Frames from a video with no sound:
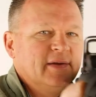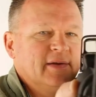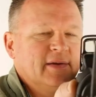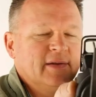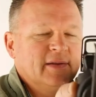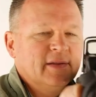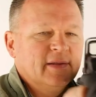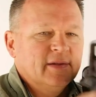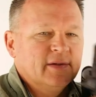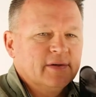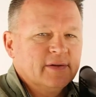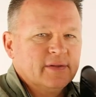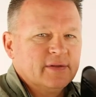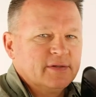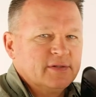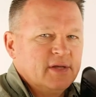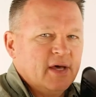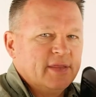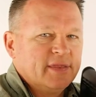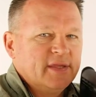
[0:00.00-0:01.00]
There's
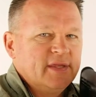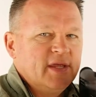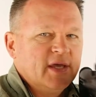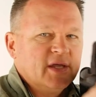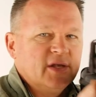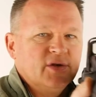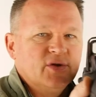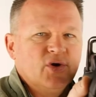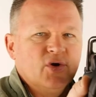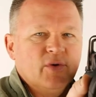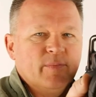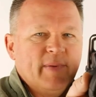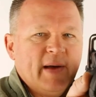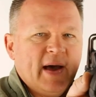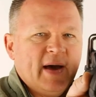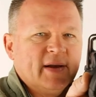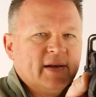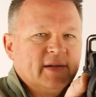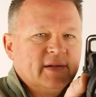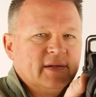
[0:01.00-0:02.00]
nothing you can do
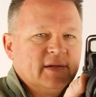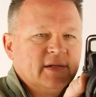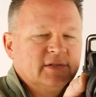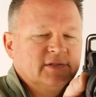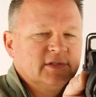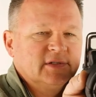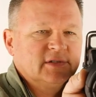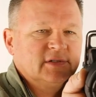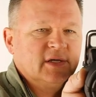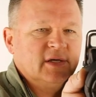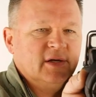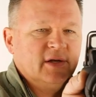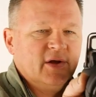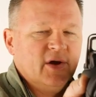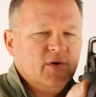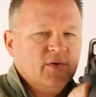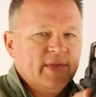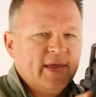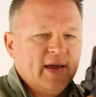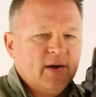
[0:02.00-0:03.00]
about it. It's just going to
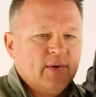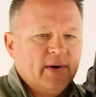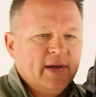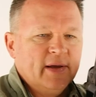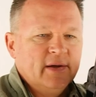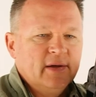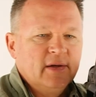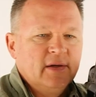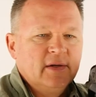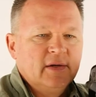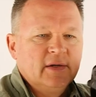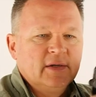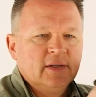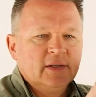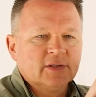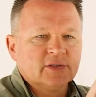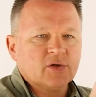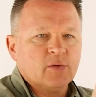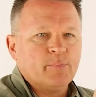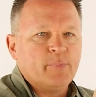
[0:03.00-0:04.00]
go that way.
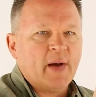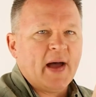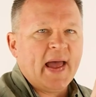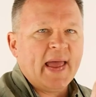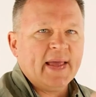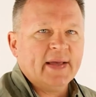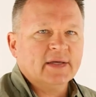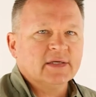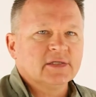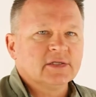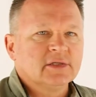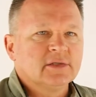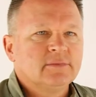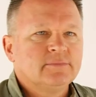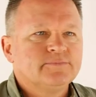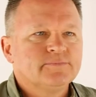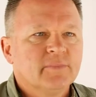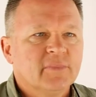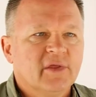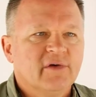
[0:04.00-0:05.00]
So bias
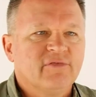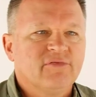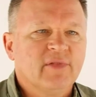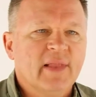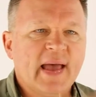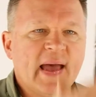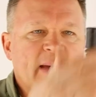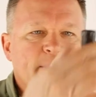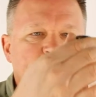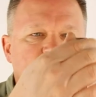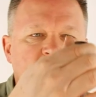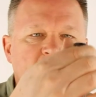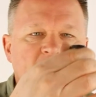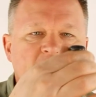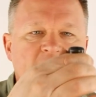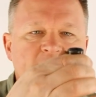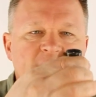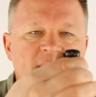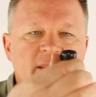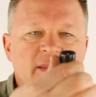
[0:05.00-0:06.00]
the flat part,
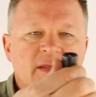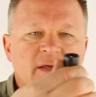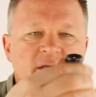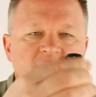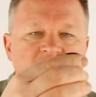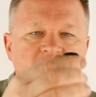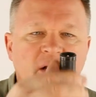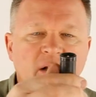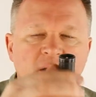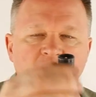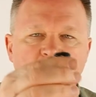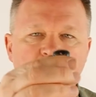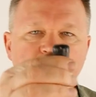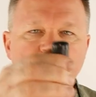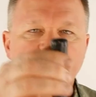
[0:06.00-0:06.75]
the closed